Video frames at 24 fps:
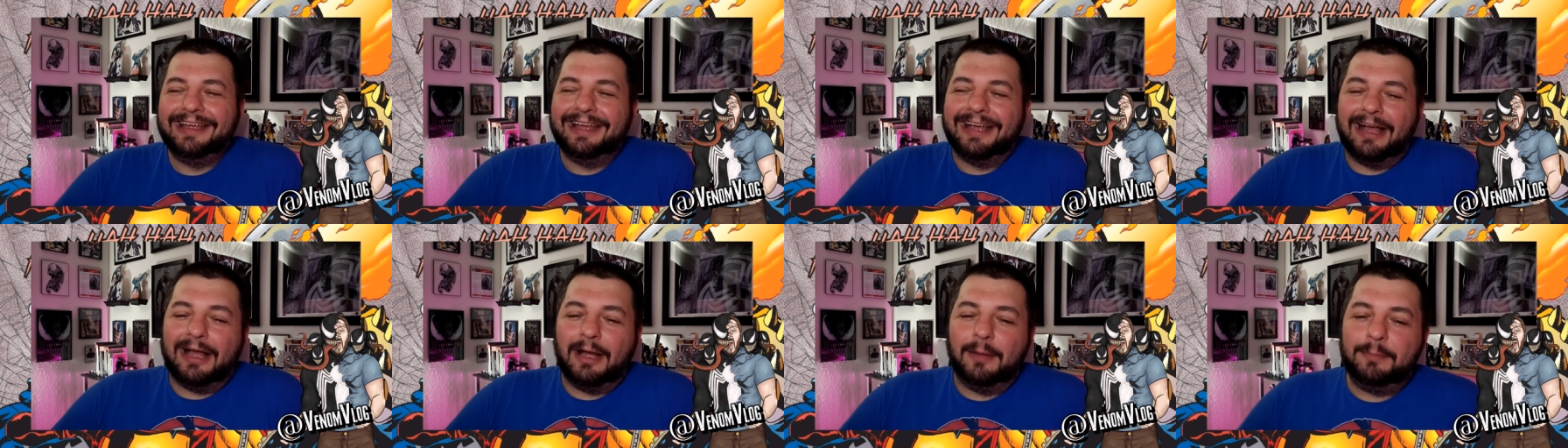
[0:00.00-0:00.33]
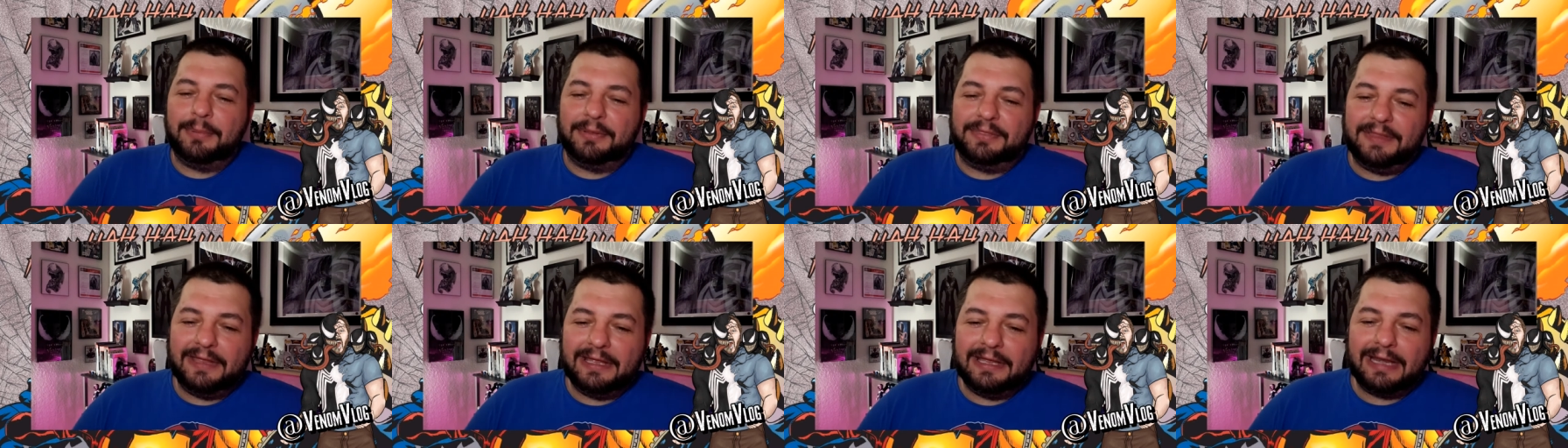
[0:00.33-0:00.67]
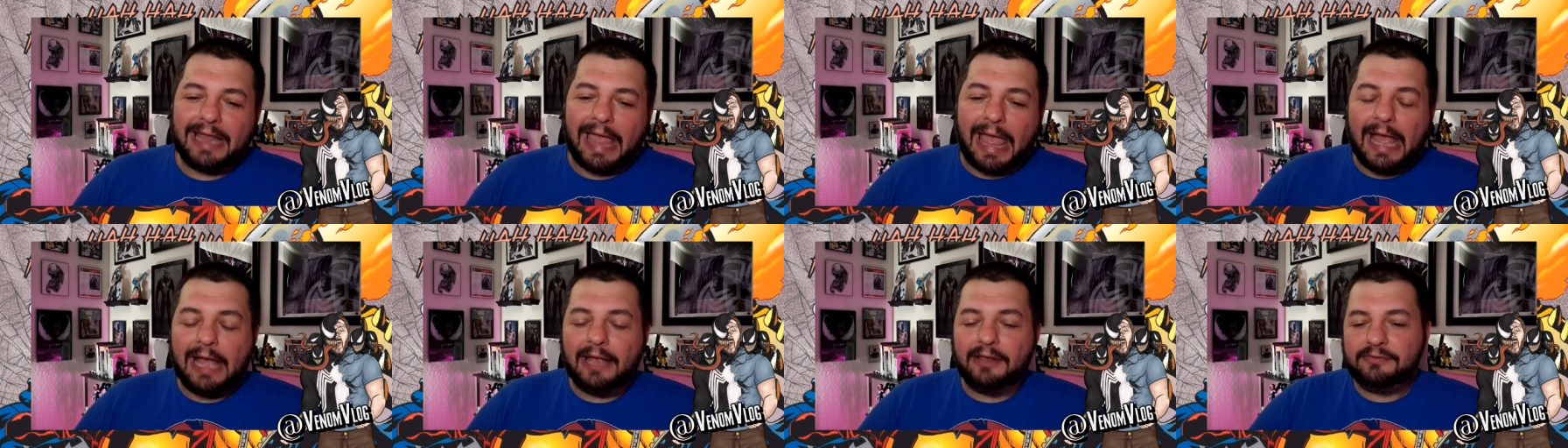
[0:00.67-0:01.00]
Uh, but then
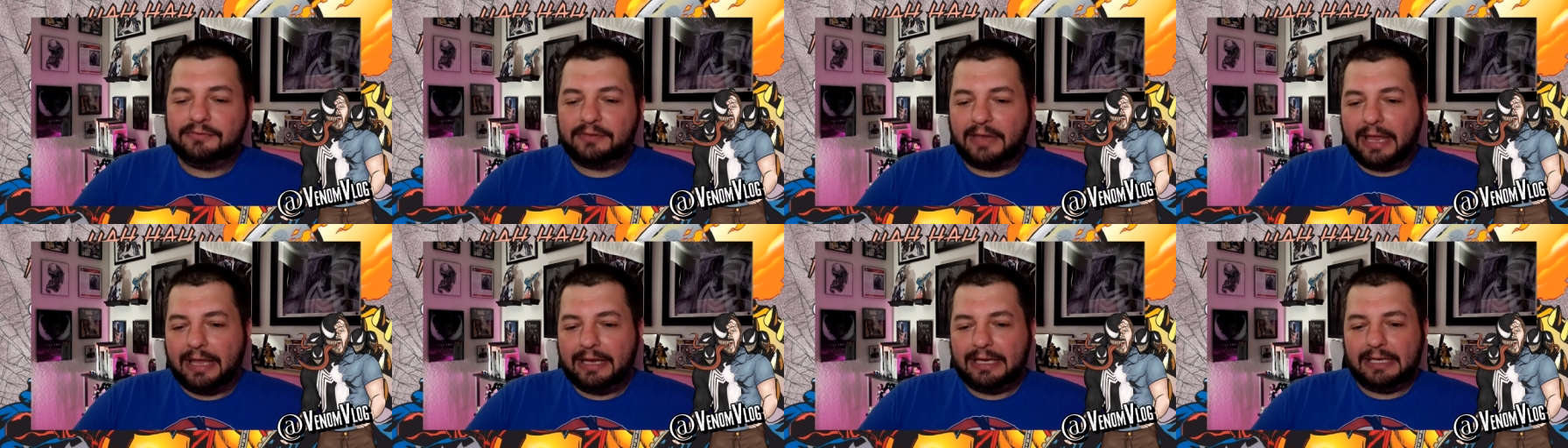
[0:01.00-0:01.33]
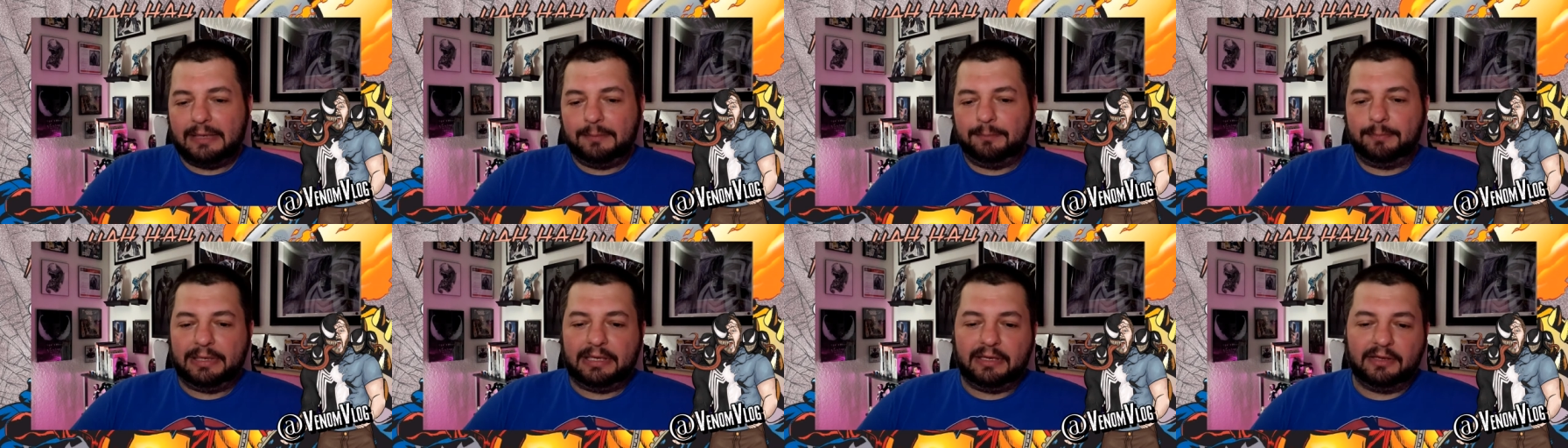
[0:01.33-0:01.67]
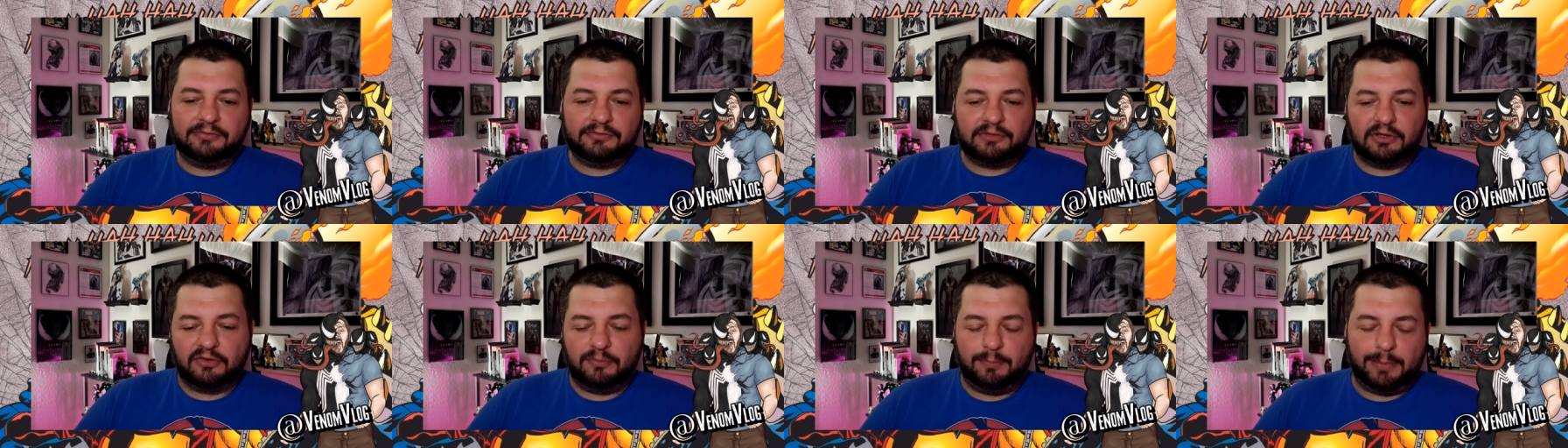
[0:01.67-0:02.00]
as Eddie be
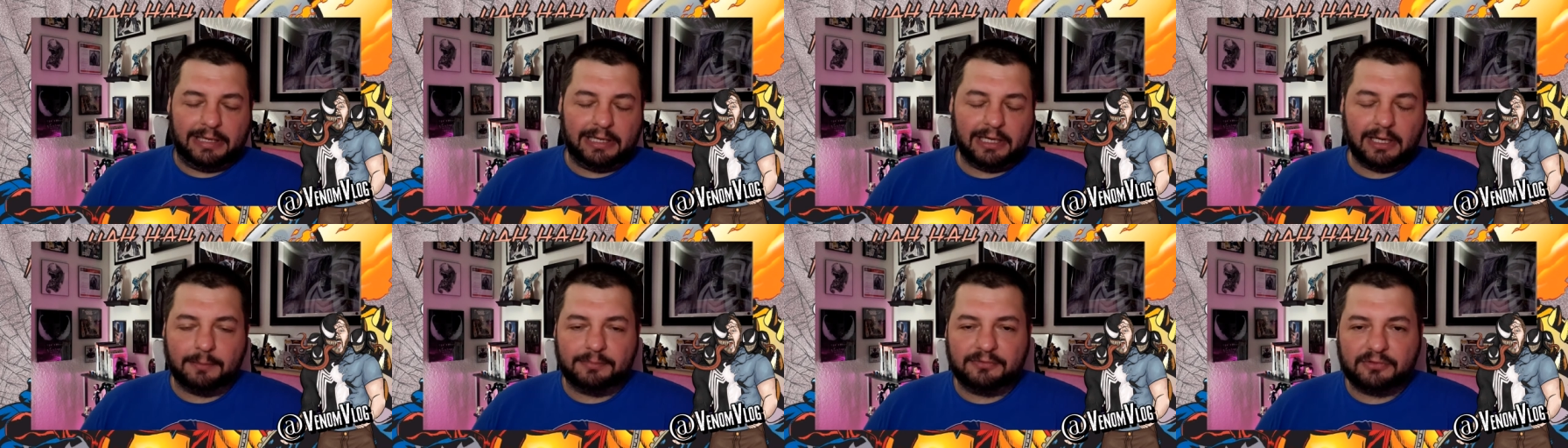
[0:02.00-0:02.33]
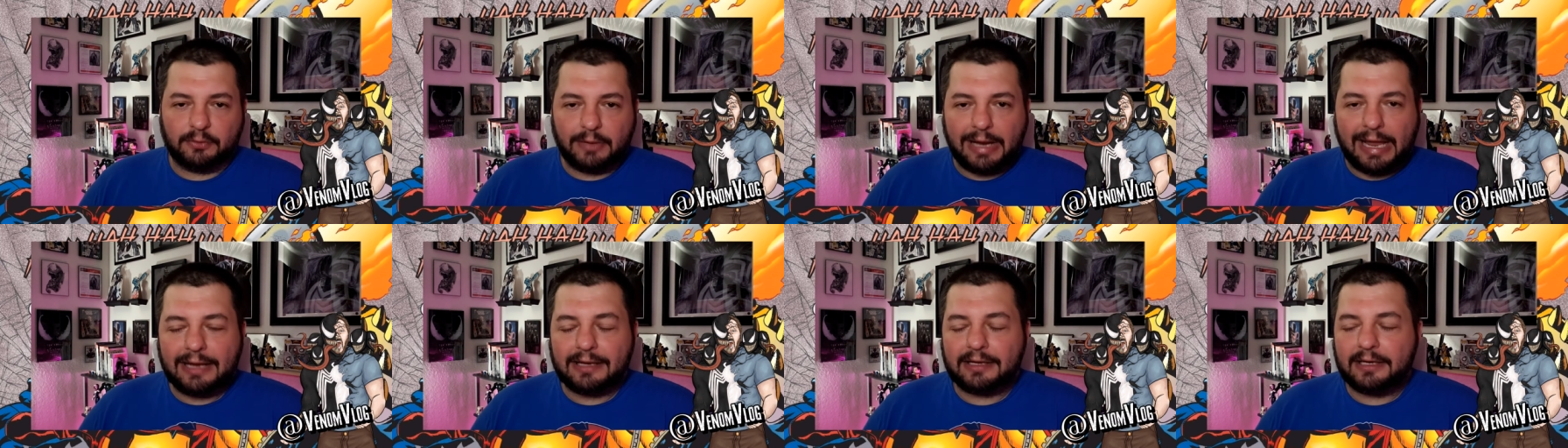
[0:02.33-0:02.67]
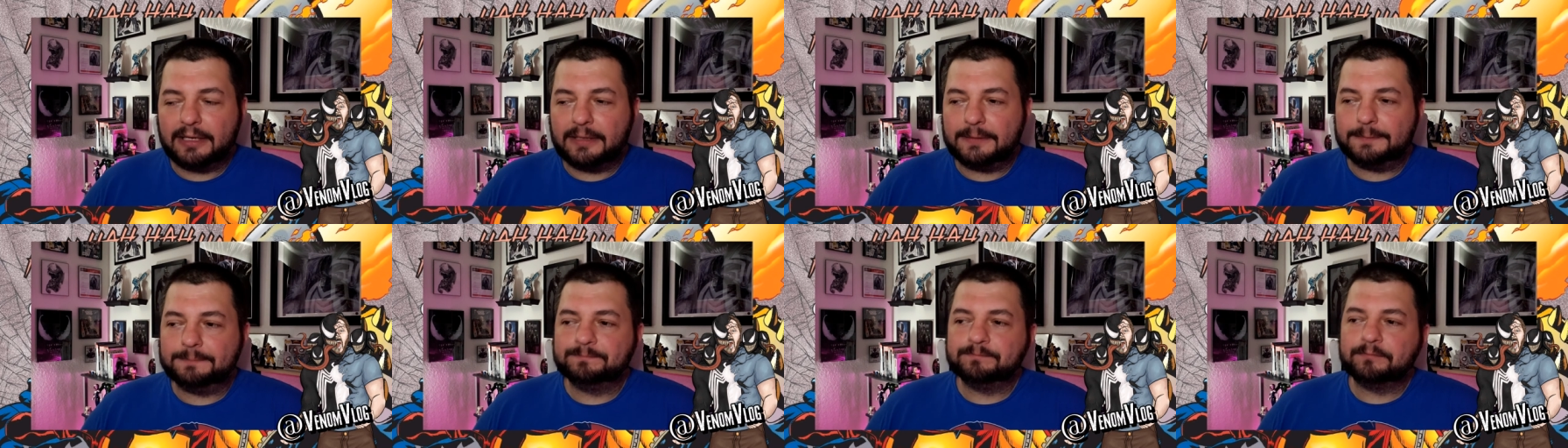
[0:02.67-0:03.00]
starts beating up
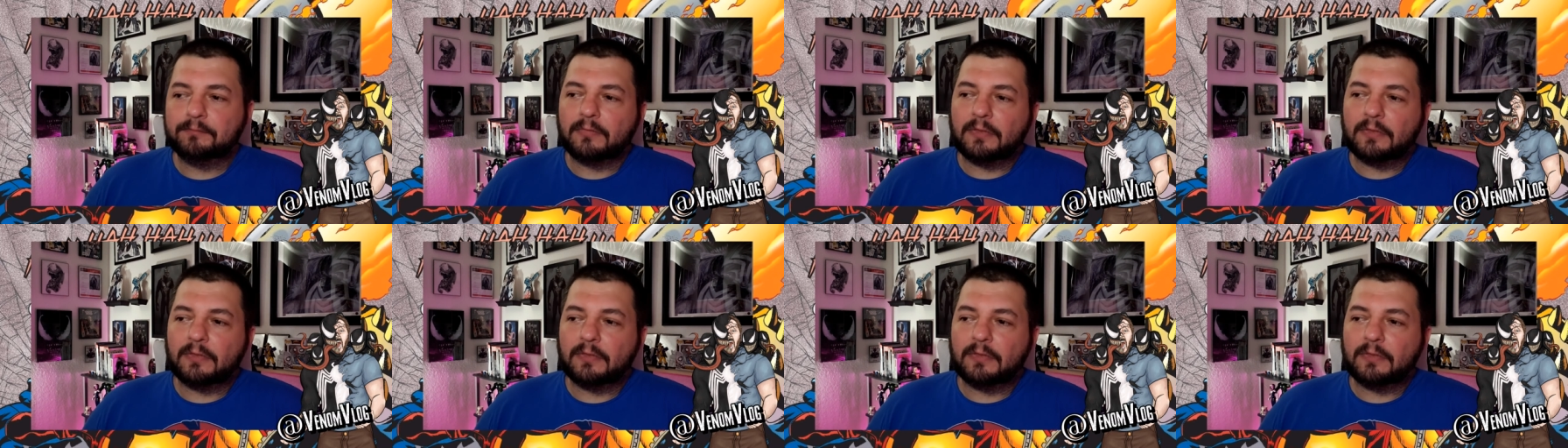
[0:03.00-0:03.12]
Tarakmid,